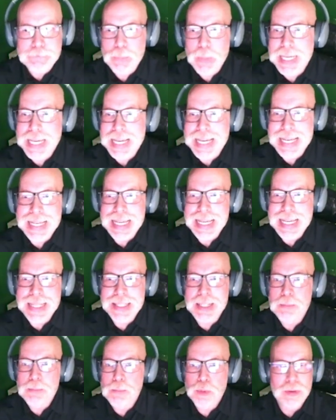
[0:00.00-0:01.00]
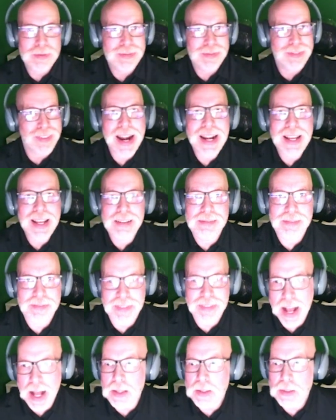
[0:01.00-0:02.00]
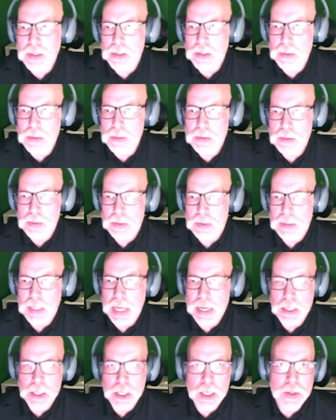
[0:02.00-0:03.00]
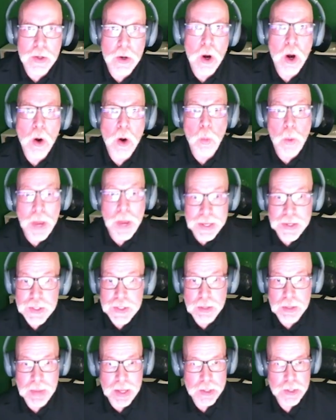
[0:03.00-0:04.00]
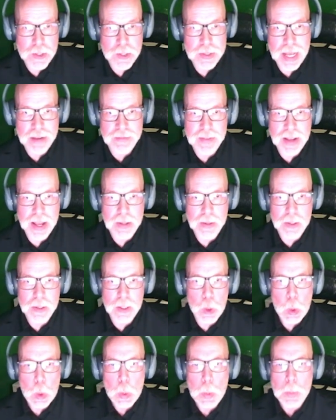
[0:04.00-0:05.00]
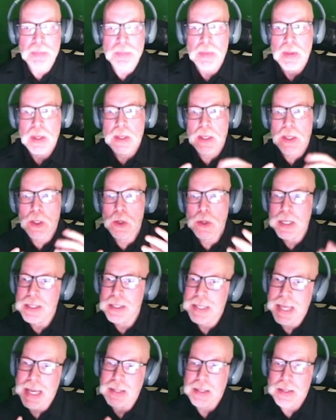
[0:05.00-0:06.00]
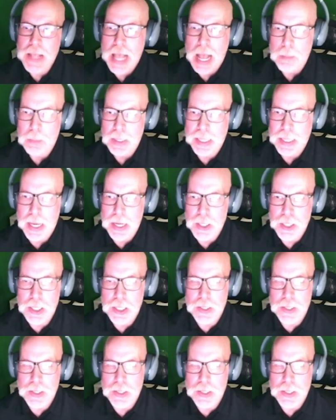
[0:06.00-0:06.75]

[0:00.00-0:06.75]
is it providing value? And there are ways to measure that value. You can take these applications